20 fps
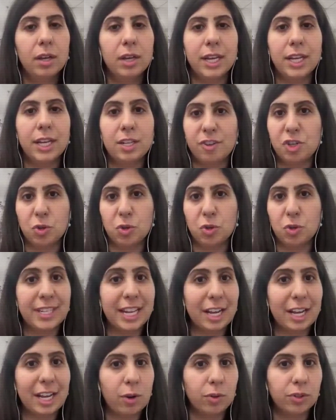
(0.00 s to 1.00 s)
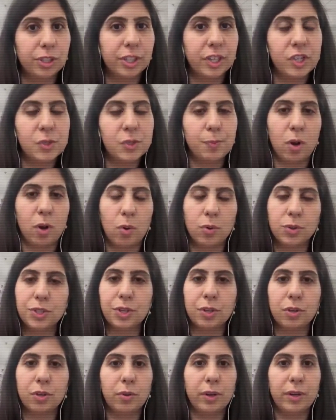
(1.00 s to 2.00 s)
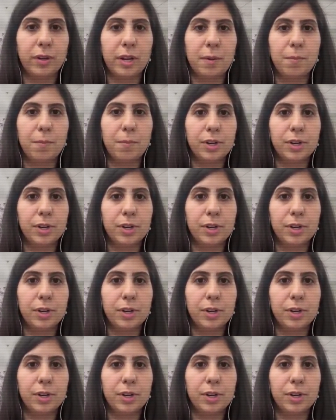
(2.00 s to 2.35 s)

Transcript: individual stakeholders, but also in